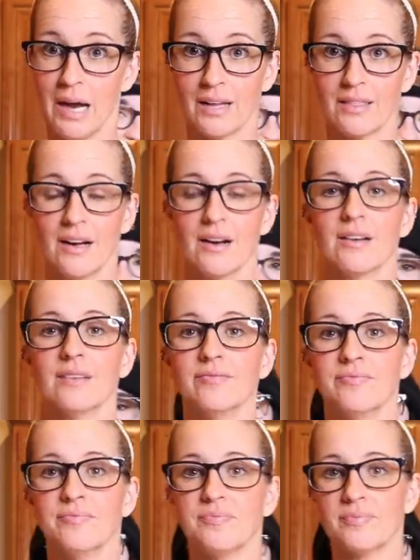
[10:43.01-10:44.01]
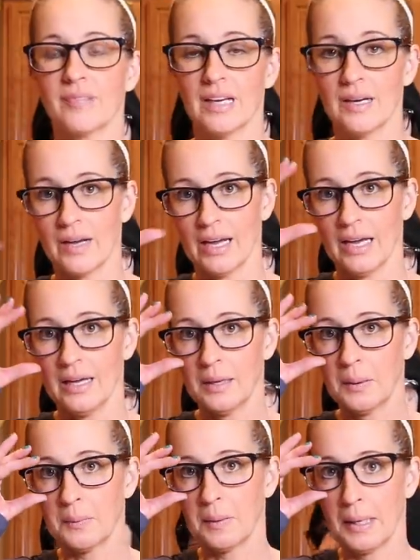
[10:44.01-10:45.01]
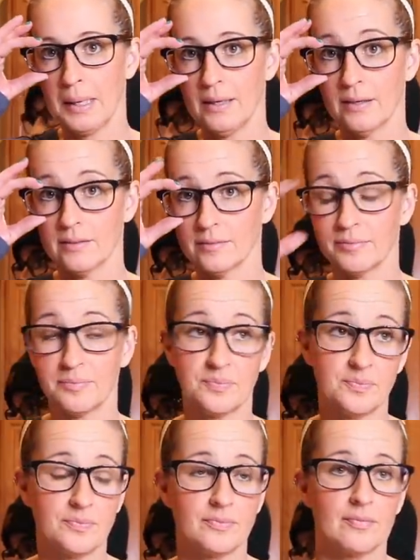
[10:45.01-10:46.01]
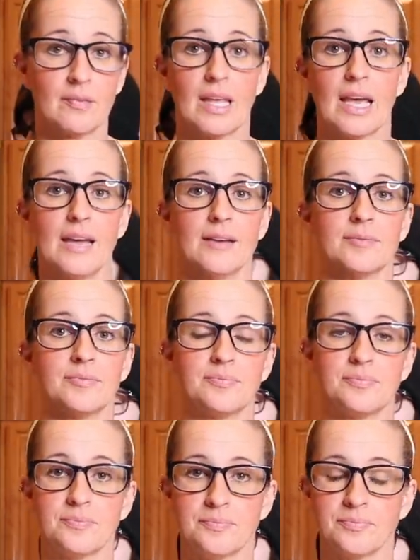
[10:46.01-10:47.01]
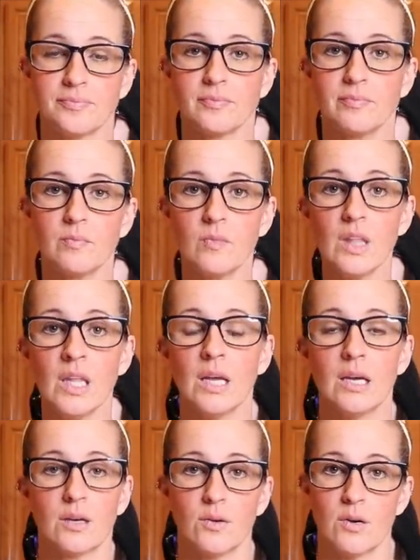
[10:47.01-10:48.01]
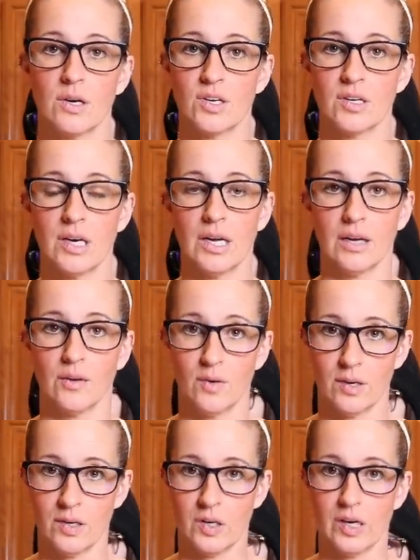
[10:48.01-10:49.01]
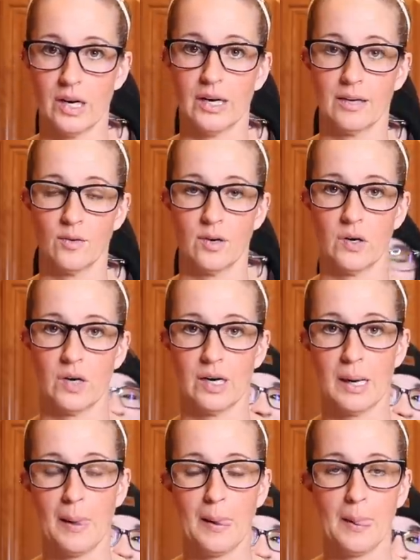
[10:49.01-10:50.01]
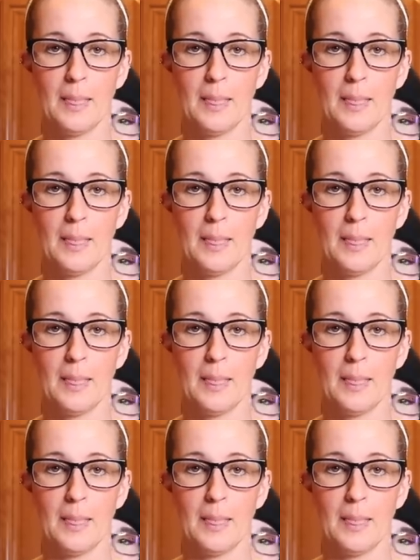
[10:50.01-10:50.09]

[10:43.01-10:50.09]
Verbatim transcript: you back there. Exactly. Okay, ready? Okay. Ignore her, ignore her, ignore her.